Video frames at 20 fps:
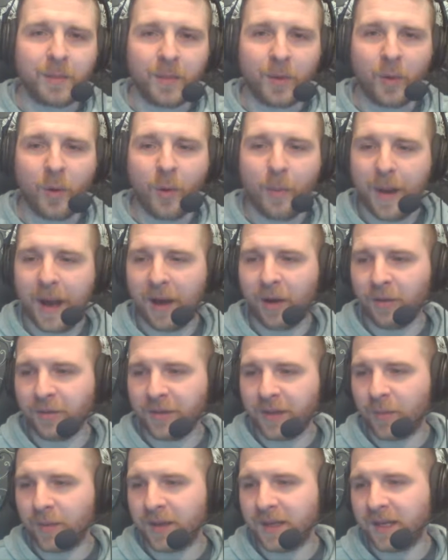more battle
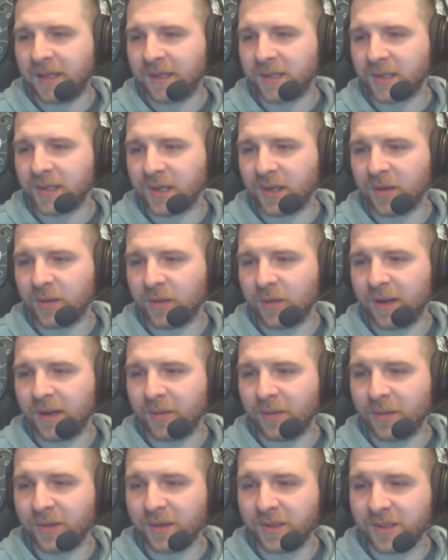that we need to do in
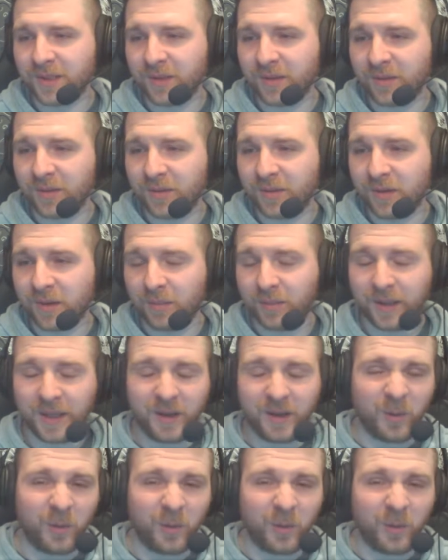order to complete